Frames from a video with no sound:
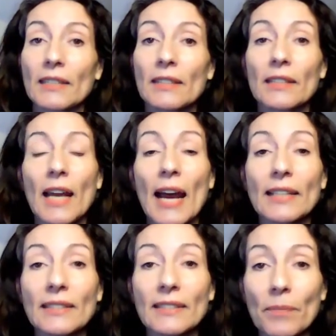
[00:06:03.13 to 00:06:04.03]
that
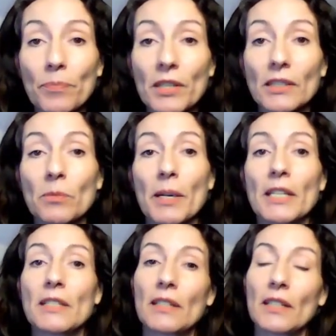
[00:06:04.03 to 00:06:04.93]
acceptance by
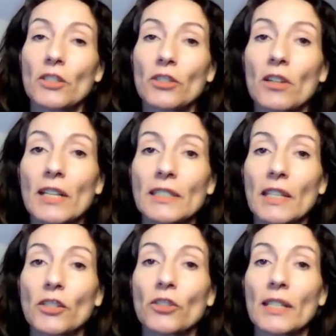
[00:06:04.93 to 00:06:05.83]
an international
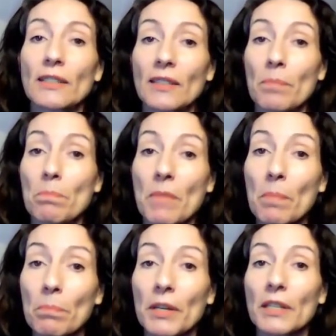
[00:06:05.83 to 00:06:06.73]
organization as a
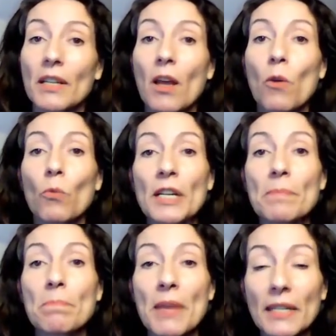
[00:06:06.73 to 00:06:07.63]
member will
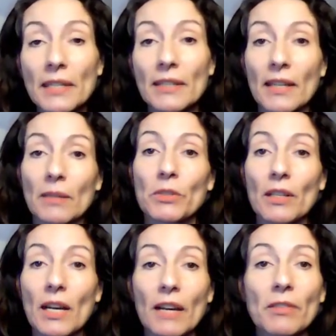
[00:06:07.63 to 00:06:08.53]
many times
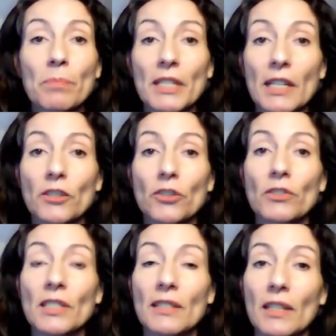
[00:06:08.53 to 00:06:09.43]
have
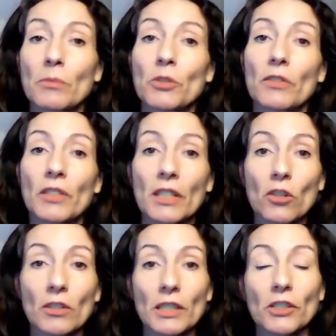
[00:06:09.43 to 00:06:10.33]
implications in terms of the
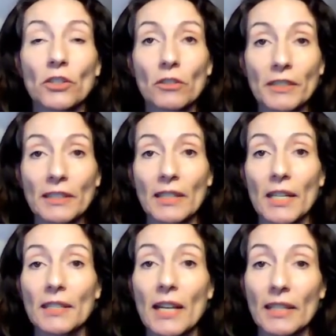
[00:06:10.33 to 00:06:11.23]
recognition of a
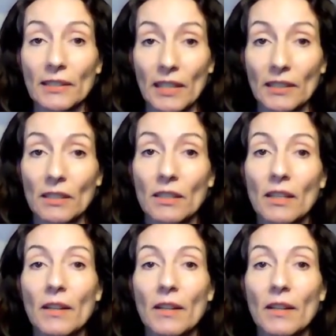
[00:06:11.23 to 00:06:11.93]
state as such.